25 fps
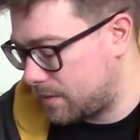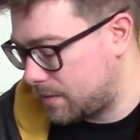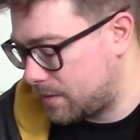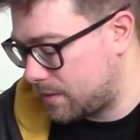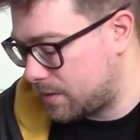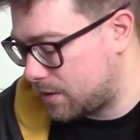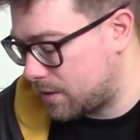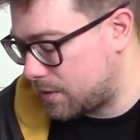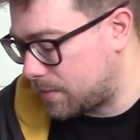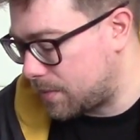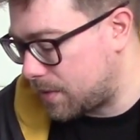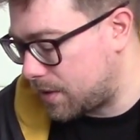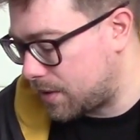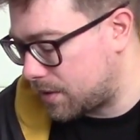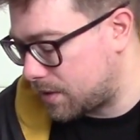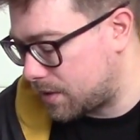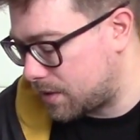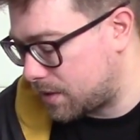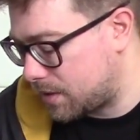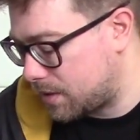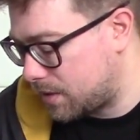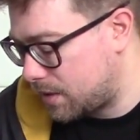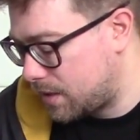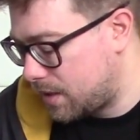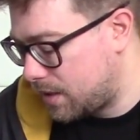
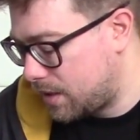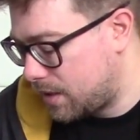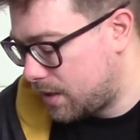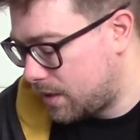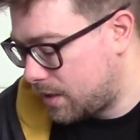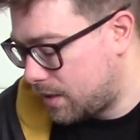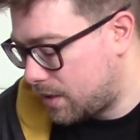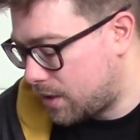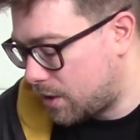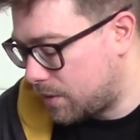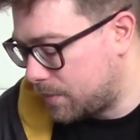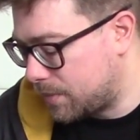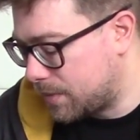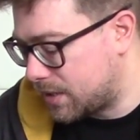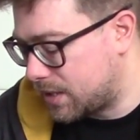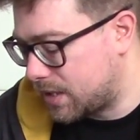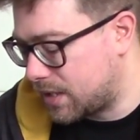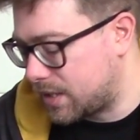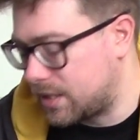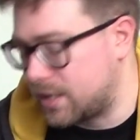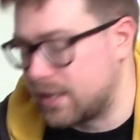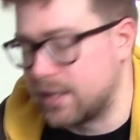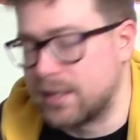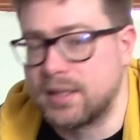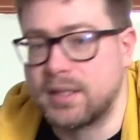Smart Home
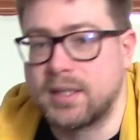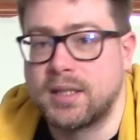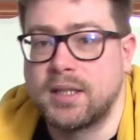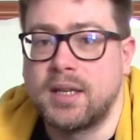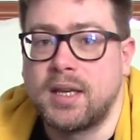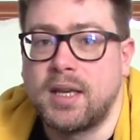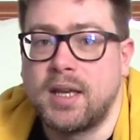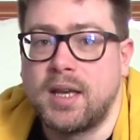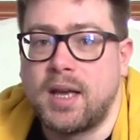Assistant.